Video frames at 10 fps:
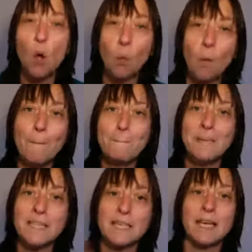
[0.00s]
one
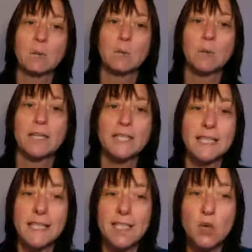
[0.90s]
percent will
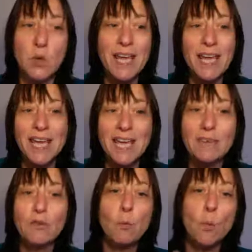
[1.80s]
continue
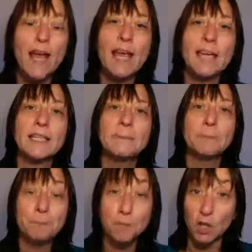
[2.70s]
even when
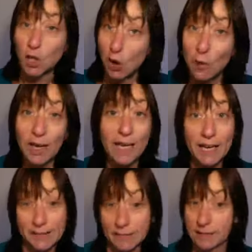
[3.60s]
the going
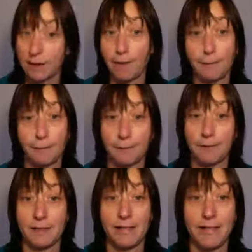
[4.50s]
gets tough.
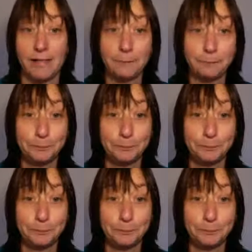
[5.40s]
Yeah.